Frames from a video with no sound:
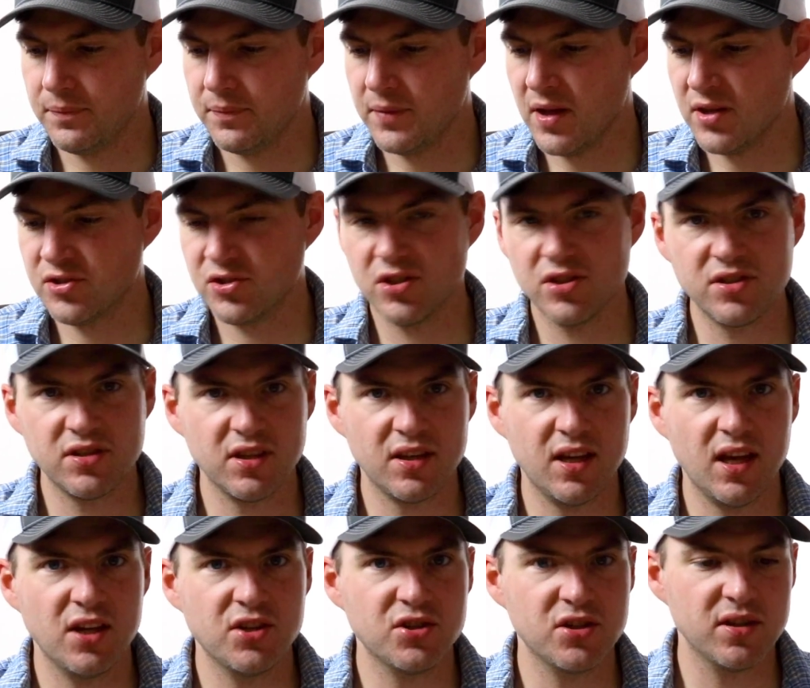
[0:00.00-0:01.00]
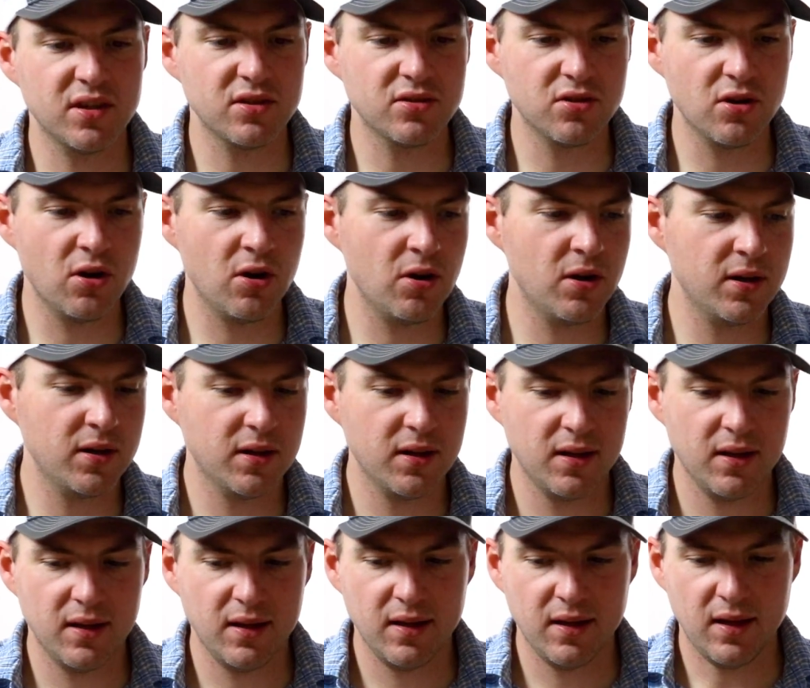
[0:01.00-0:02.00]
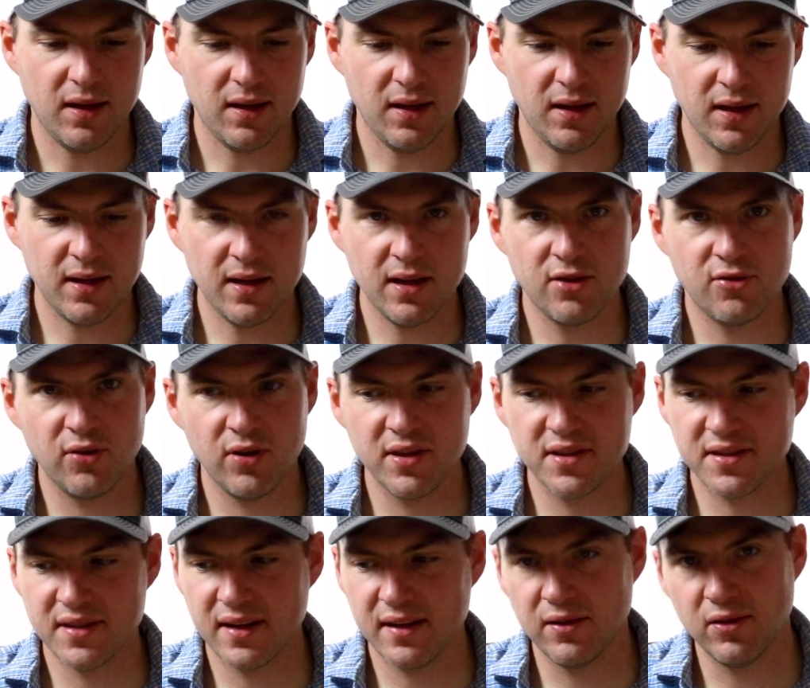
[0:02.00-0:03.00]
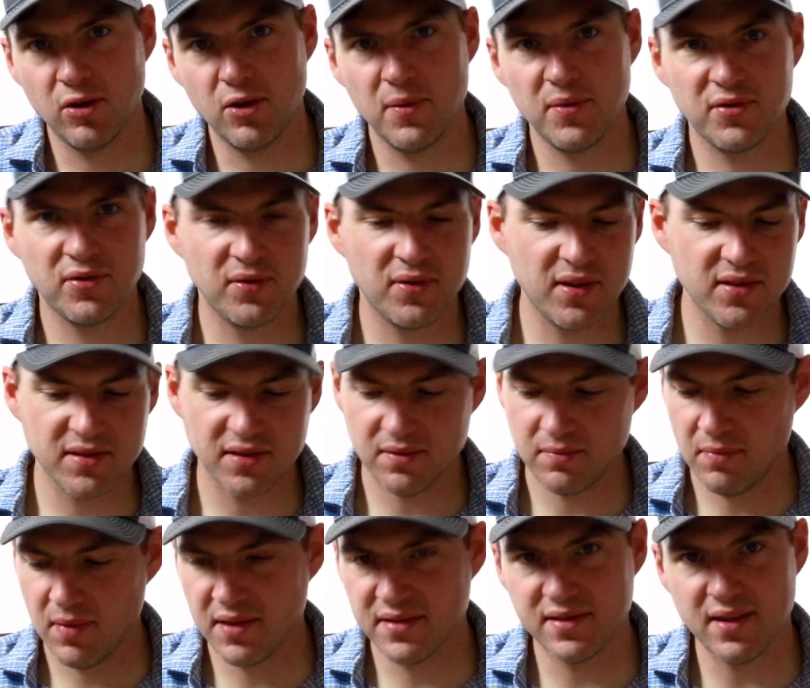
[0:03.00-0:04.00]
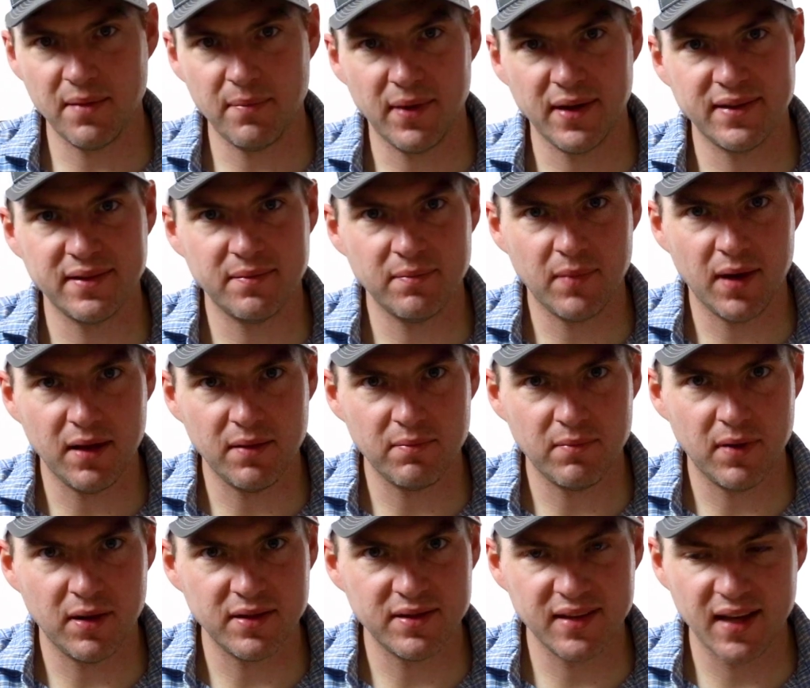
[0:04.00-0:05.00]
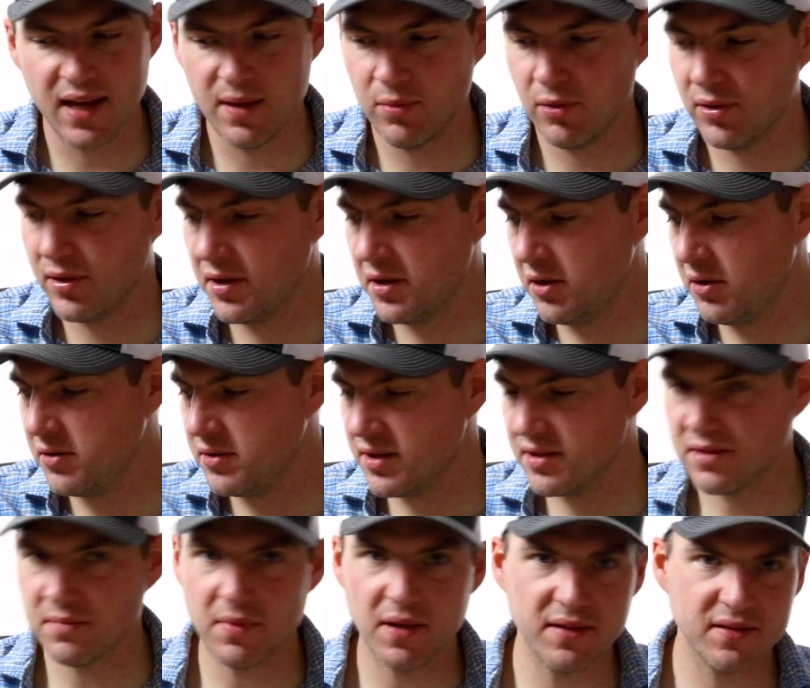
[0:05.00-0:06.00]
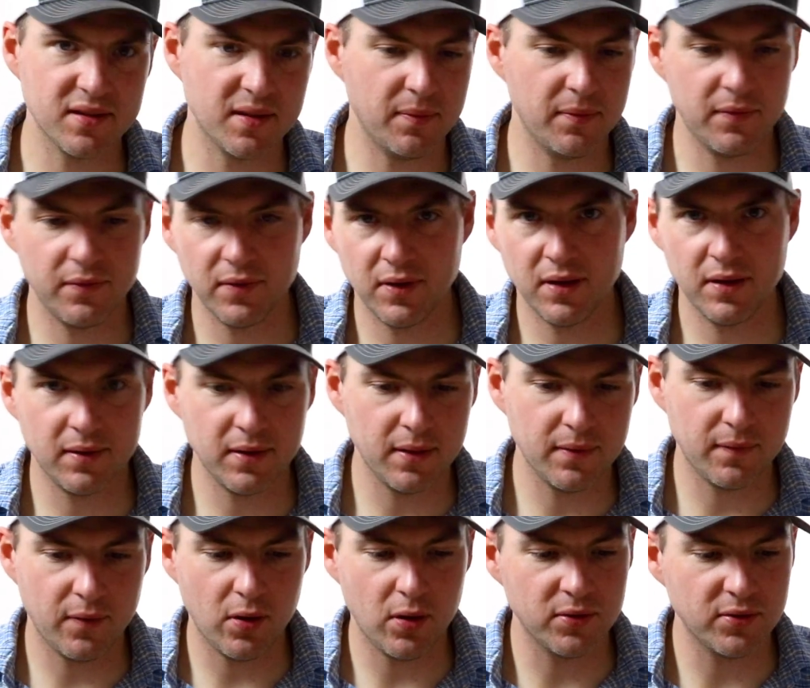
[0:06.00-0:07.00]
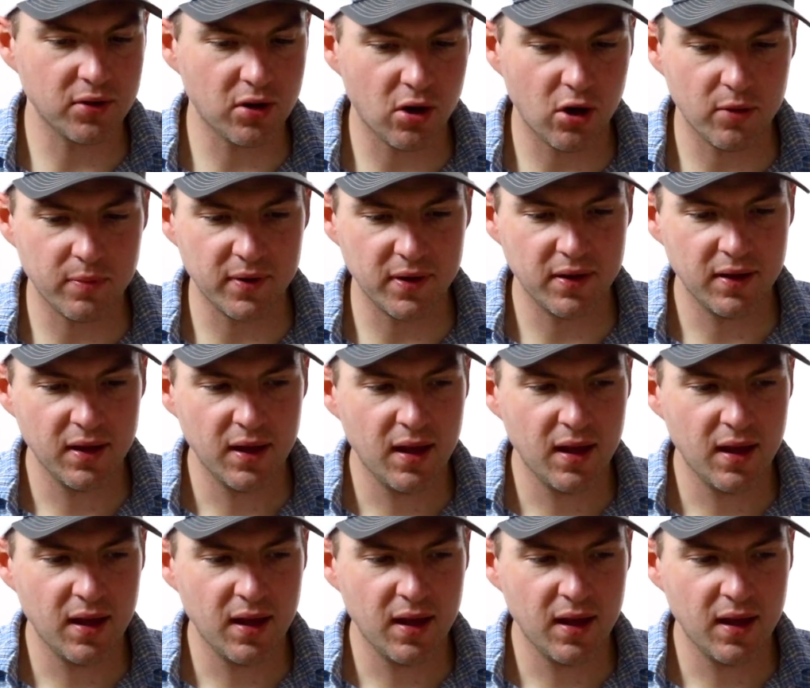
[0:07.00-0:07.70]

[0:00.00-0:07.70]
That's just to catch any dirt, any grease, any lube, so it doesn't mess up my table here. It doesn't mess up anything fall on the carpet.